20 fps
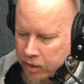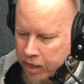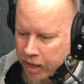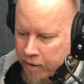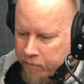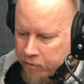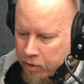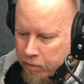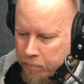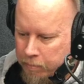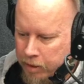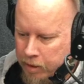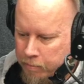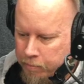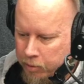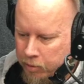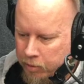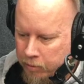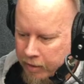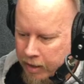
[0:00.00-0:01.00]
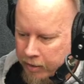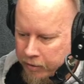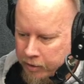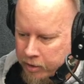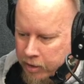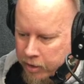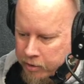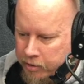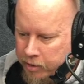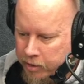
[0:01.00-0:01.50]
to have good people around the
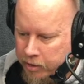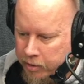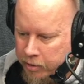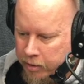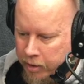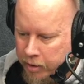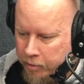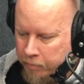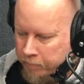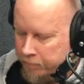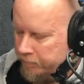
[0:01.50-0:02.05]
country that you know.